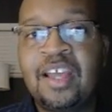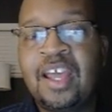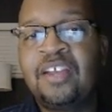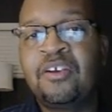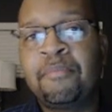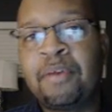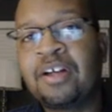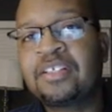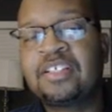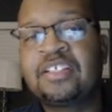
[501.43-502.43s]
And your
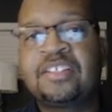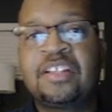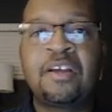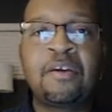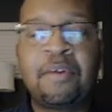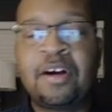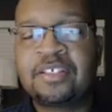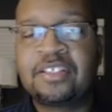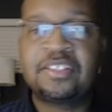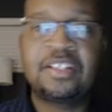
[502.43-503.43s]
bosses and their
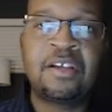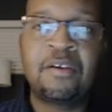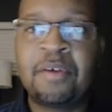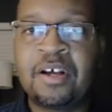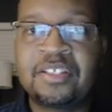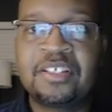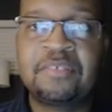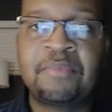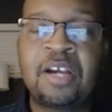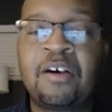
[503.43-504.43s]
bosses and their
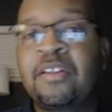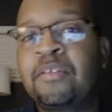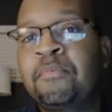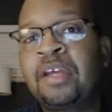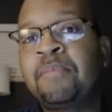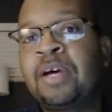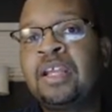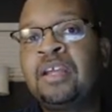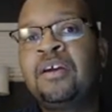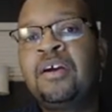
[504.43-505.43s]
bosses make all the big
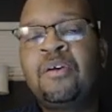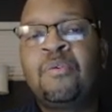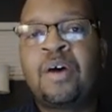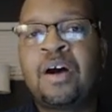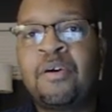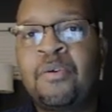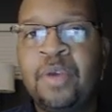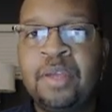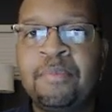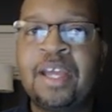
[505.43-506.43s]
money while
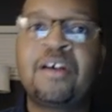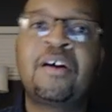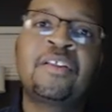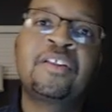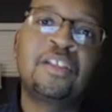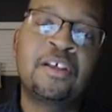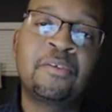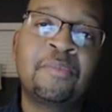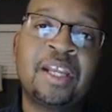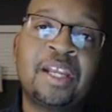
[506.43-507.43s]
we make all the
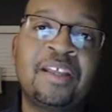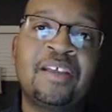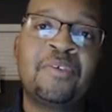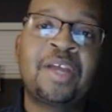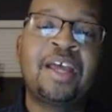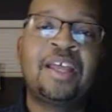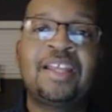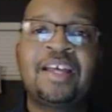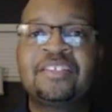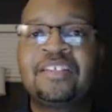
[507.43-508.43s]
little money, okay?
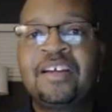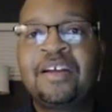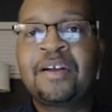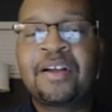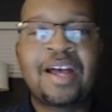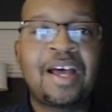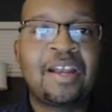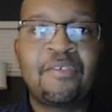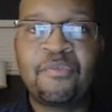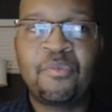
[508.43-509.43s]
And that's kind
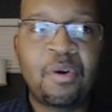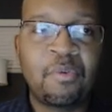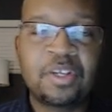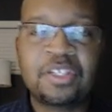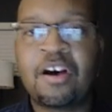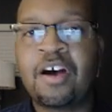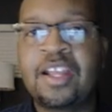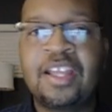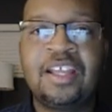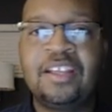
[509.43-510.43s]
of what we're
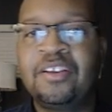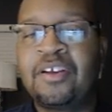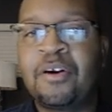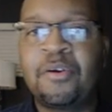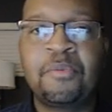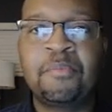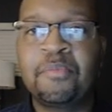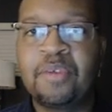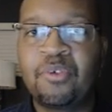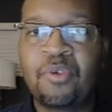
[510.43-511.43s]
taught, you know,
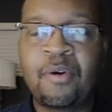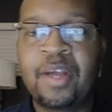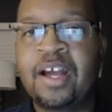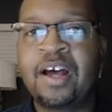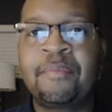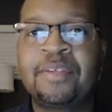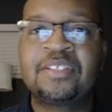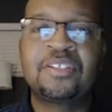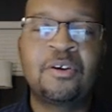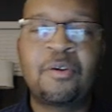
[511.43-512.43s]
growing up,
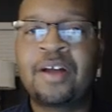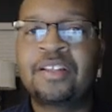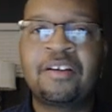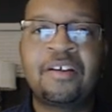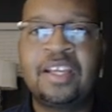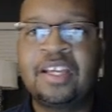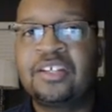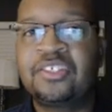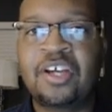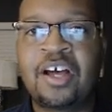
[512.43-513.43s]
is to go out there and get
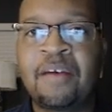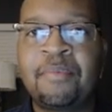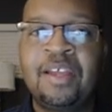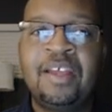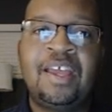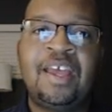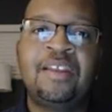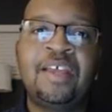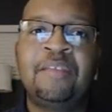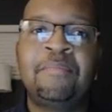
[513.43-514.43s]
a job
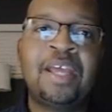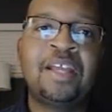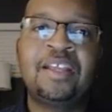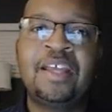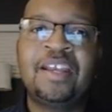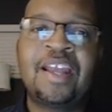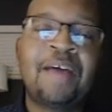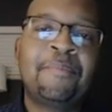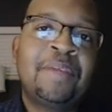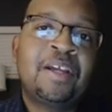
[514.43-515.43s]
and
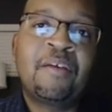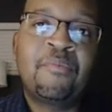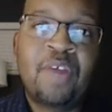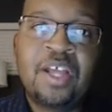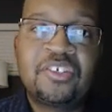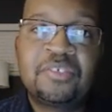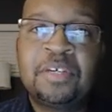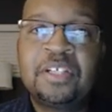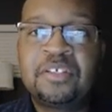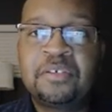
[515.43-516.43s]
not become rich,
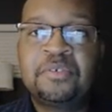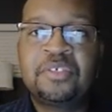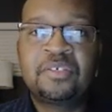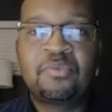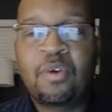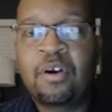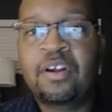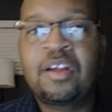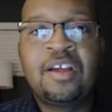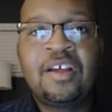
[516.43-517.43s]
but to just
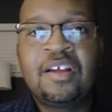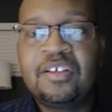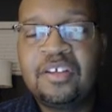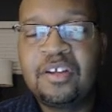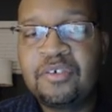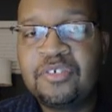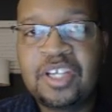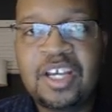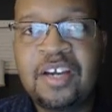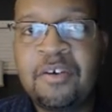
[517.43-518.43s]
work, you know,
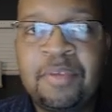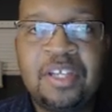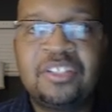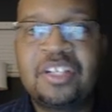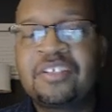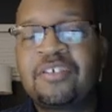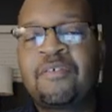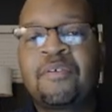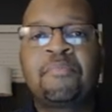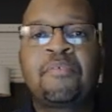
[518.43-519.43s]
J-O-B, just
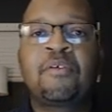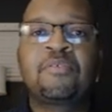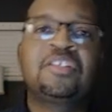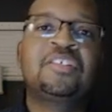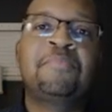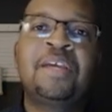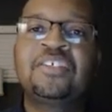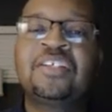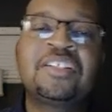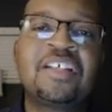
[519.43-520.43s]
over broke. Just
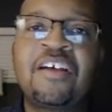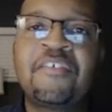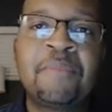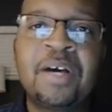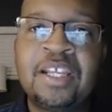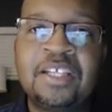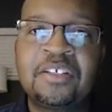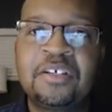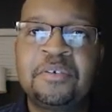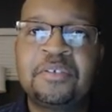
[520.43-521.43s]
make just enough money
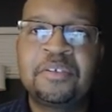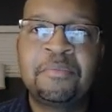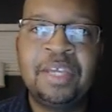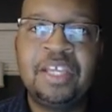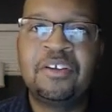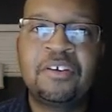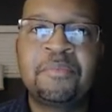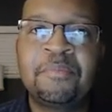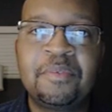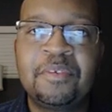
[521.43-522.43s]
to meet
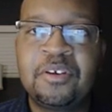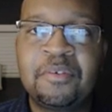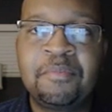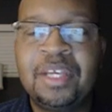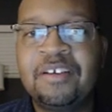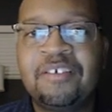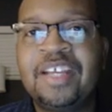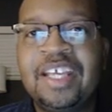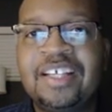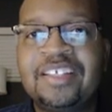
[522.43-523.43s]
your meager
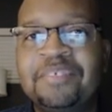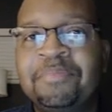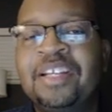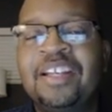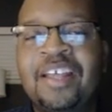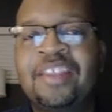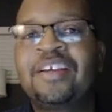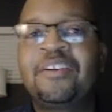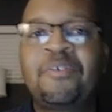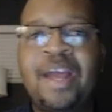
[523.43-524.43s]
needs, but
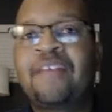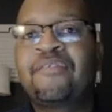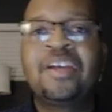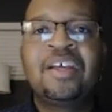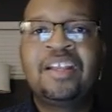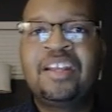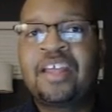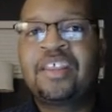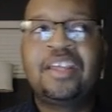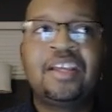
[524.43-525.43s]
nothing grand,
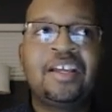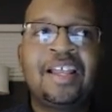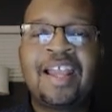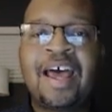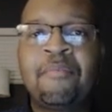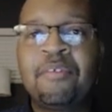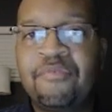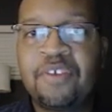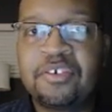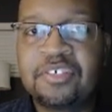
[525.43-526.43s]
nothing elaborate
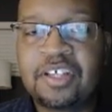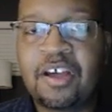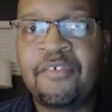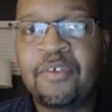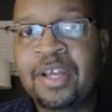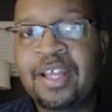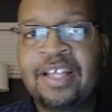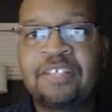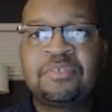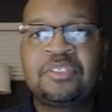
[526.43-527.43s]
for yourself, okay?
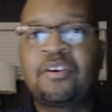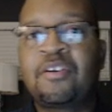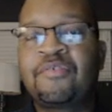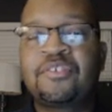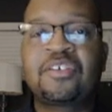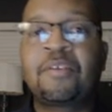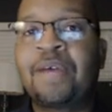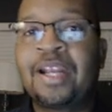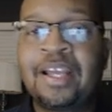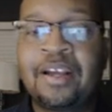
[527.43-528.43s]
That's reserved for
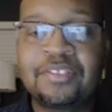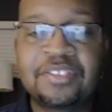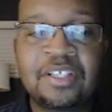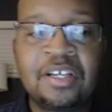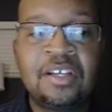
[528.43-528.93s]
somebody else.